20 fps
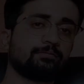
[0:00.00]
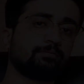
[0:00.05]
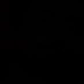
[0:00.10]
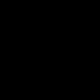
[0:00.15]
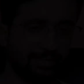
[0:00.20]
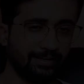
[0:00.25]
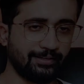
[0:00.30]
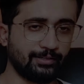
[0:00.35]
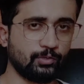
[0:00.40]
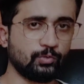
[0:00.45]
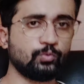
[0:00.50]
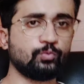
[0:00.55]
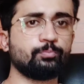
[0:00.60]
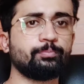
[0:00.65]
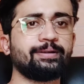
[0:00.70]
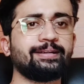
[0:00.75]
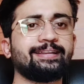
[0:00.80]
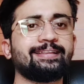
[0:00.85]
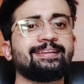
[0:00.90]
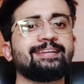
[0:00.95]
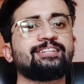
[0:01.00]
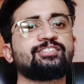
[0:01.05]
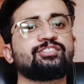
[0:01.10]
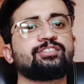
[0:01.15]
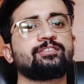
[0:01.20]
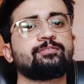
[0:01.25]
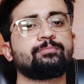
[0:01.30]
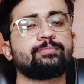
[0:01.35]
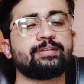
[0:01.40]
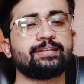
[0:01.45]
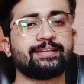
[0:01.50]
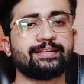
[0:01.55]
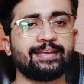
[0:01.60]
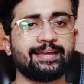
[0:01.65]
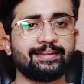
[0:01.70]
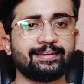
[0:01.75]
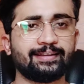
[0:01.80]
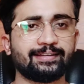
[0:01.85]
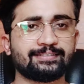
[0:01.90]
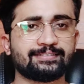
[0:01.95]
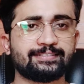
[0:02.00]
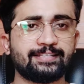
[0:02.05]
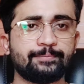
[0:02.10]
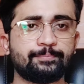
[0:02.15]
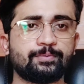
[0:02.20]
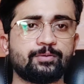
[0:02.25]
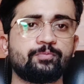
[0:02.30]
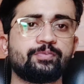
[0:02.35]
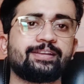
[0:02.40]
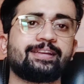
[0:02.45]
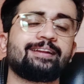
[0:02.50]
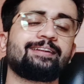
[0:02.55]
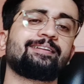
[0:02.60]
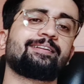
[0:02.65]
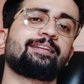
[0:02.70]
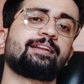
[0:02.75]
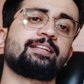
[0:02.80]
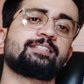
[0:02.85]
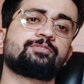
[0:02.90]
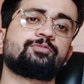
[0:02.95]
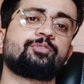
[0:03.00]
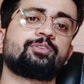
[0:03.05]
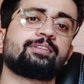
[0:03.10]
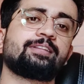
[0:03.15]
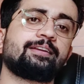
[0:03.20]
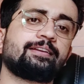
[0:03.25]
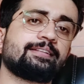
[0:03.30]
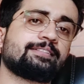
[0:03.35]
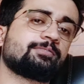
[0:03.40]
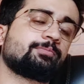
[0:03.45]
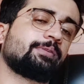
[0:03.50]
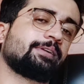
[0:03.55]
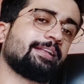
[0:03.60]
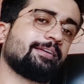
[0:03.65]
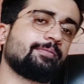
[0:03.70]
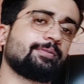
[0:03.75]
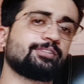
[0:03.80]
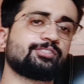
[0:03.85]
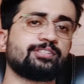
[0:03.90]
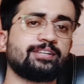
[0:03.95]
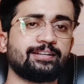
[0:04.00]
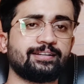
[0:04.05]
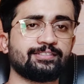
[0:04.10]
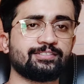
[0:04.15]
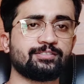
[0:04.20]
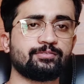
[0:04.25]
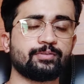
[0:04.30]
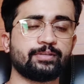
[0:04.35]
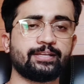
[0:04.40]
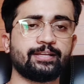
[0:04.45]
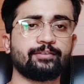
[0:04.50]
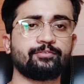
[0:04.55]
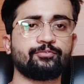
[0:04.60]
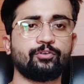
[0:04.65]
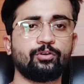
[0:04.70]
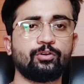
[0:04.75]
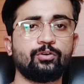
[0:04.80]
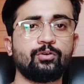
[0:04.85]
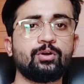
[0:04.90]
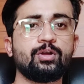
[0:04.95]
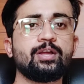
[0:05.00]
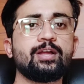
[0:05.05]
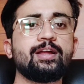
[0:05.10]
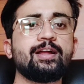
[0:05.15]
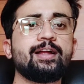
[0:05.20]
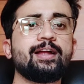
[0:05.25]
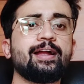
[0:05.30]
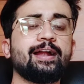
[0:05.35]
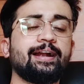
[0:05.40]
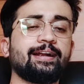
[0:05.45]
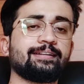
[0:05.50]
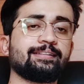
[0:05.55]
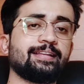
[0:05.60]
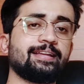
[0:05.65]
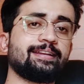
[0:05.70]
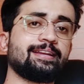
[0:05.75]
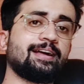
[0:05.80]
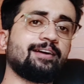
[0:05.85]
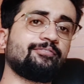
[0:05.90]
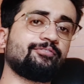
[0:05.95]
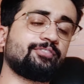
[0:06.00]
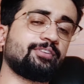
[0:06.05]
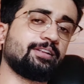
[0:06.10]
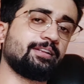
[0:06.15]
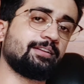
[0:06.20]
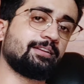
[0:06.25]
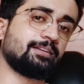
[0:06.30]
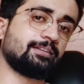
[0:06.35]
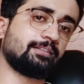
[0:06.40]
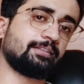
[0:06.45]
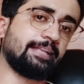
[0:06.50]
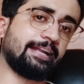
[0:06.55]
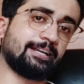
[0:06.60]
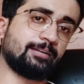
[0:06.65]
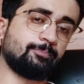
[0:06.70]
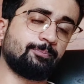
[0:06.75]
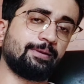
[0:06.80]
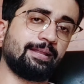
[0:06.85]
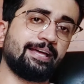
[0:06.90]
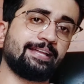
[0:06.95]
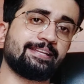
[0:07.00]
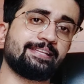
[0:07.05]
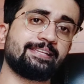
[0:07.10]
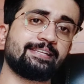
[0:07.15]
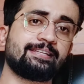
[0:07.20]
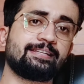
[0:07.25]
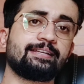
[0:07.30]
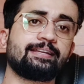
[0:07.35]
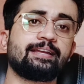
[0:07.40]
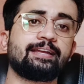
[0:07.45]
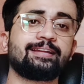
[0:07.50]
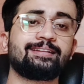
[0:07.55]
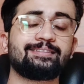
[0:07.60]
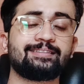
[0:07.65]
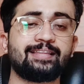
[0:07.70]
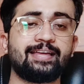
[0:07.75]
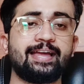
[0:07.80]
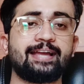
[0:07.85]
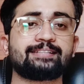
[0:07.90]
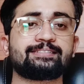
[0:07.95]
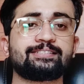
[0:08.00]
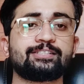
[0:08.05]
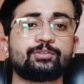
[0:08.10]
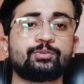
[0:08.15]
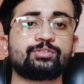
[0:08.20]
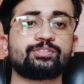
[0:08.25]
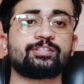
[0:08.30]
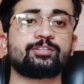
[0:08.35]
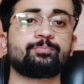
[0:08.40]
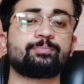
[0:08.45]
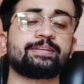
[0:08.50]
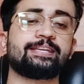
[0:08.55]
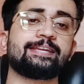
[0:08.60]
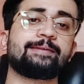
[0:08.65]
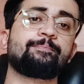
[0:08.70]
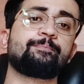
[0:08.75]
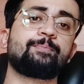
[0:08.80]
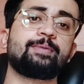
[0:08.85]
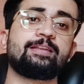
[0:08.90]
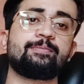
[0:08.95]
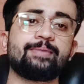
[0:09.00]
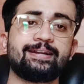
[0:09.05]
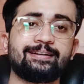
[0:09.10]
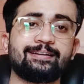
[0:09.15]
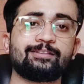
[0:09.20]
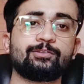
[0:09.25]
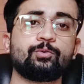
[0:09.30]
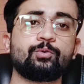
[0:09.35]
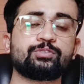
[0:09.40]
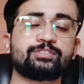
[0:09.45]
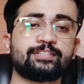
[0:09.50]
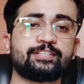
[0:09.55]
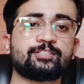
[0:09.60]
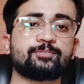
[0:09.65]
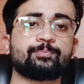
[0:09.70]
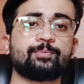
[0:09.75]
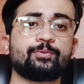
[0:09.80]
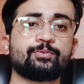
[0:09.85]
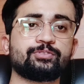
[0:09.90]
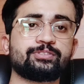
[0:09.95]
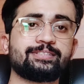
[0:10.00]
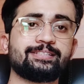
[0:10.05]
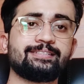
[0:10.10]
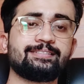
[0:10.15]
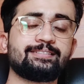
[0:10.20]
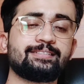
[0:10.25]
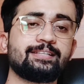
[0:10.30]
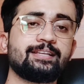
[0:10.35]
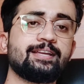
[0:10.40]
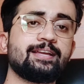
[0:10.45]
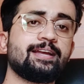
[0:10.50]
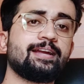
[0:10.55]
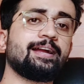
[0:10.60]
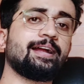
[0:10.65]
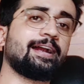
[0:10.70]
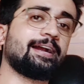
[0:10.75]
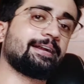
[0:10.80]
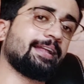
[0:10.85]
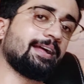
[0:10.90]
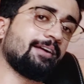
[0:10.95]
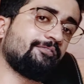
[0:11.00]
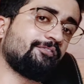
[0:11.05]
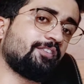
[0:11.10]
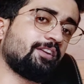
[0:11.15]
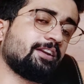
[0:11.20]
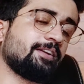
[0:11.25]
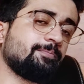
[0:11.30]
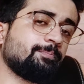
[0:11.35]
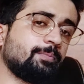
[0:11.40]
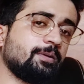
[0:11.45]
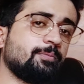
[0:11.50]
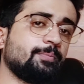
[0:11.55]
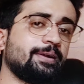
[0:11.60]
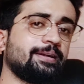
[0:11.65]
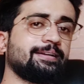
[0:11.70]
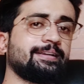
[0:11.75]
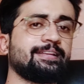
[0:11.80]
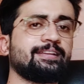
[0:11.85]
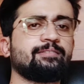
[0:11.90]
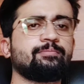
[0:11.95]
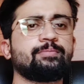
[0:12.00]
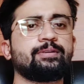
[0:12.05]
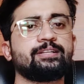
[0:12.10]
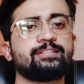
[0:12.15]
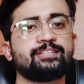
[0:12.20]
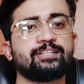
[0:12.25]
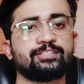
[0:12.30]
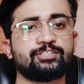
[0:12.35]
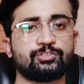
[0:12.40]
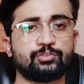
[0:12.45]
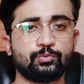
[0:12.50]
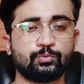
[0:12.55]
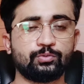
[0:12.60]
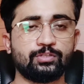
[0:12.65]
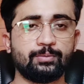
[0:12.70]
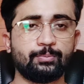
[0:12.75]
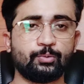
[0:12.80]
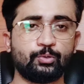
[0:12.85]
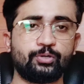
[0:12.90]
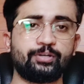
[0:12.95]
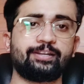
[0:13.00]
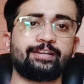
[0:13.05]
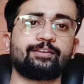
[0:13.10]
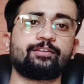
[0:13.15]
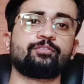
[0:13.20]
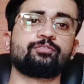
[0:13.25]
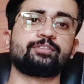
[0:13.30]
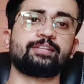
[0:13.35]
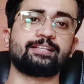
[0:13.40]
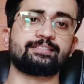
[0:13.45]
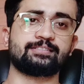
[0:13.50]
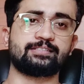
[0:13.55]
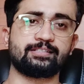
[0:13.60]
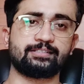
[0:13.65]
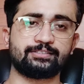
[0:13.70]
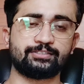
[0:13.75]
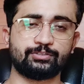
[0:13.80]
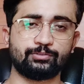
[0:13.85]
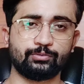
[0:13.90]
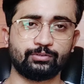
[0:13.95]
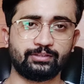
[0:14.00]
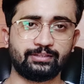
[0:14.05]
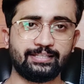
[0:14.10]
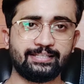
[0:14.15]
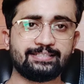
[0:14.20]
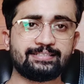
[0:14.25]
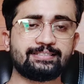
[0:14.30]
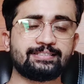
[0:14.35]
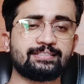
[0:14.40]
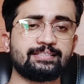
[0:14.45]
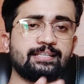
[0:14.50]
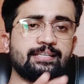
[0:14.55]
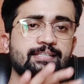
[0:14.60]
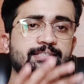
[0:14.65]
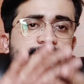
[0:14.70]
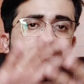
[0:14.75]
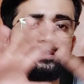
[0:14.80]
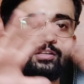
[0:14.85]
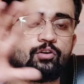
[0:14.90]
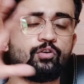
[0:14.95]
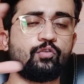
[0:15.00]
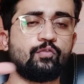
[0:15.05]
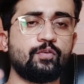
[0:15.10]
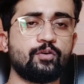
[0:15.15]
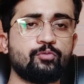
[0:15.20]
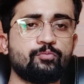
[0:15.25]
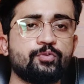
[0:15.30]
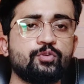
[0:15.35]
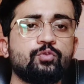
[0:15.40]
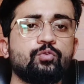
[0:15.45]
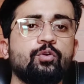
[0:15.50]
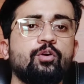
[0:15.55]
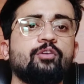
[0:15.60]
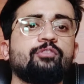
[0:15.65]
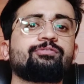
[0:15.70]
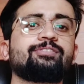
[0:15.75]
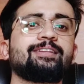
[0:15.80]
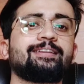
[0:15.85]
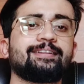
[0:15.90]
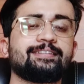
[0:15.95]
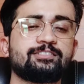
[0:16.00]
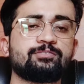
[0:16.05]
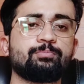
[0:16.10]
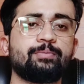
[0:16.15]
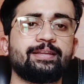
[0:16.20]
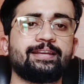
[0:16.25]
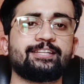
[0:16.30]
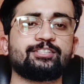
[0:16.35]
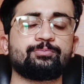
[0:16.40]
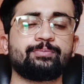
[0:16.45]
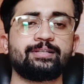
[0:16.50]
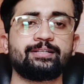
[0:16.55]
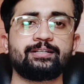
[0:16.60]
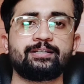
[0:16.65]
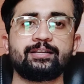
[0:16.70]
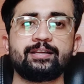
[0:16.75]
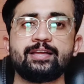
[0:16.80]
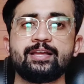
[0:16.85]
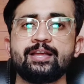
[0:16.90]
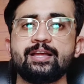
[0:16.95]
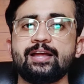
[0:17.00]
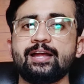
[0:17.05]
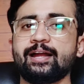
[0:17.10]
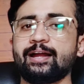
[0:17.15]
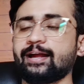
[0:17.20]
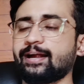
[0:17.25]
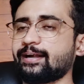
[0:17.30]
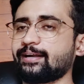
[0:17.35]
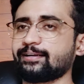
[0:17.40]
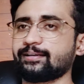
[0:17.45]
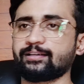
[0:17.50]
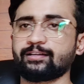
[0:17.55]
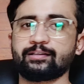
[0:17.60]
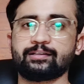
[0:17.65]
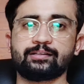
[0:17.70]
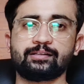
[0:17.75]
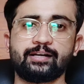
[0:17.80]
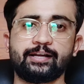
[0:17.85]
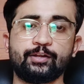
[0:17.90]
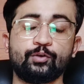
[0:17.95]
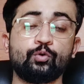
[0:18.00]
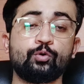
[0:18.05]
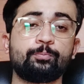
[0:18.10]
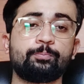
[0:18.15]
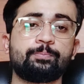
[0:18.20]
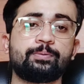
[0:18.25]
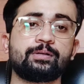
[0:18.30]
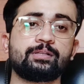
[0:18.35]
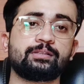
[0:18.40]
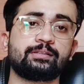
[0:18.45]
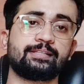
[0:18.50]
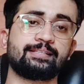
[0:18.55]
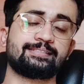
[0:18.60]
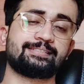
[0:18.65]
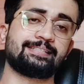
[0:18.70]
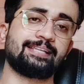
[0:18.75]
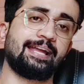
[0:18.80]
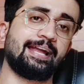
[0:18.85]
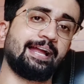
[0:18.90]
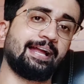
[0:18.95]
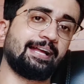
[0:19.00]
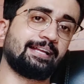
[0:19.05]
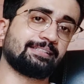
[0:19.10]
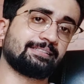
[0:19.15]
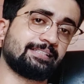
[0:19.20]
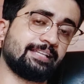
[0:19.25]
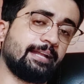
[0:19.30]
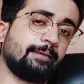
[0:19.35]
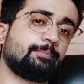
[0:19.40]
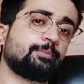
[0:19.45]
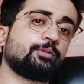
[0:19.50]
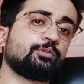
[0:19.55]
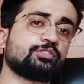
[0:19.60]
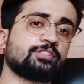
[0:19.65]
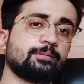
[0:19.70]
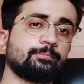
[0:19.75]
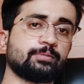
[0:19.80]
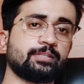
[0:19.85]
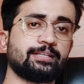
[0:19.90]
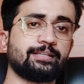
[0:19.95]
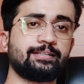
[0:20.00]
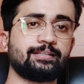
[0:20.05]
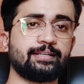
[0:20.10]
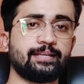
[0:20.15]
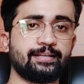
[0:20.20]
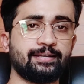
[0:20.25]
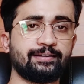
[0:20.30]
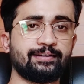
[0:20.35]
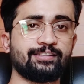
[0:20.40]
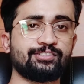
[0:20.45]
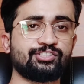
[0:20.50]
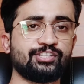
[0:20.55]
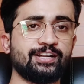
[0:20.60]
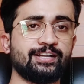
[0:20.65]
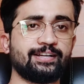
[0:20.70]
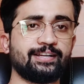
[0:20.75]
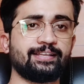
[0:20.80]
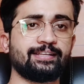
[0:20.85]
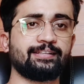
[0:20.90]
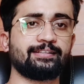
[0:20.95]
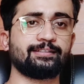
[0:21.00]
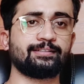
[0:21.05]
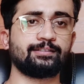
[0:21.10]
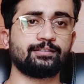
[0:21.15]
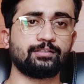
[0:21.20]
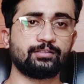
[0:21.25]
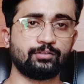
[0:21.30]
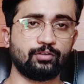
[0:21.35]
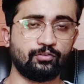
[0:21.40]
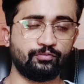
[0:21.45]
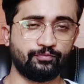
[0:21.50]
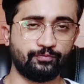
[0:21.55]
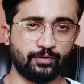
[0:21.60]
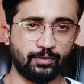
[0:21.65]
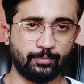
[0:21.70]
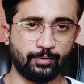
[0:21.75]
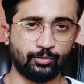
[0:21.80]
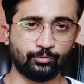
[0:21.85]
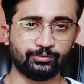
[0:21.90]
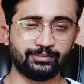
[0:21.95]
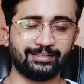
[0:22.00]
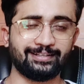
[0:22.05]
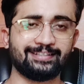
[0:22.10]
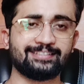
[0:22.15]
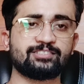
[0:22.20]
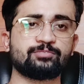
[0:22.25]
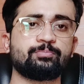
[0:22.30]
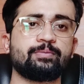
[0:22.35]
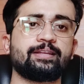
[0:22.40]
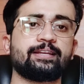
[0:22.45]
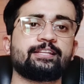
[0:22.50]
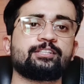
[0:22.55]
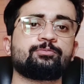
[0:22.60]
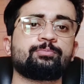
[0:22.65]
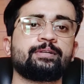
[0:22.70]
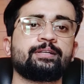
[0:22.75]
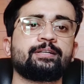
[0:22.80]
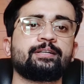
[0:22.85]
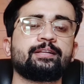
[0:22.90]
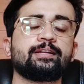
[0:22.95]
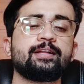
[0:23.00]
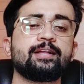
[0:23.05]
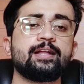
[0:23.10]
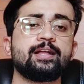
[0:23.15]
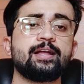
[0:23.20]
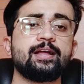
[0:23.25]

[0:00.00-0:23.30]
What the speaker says: We can do mitigation, we can accept, we can transfer the risk, whatever strategy we can follow. And then after that planning, in the execution we implement those responses, and after implementing we just do the monitoring of the risk. So this is the overview of the risk management, and I hope this has helped you something in understanding about the risk management.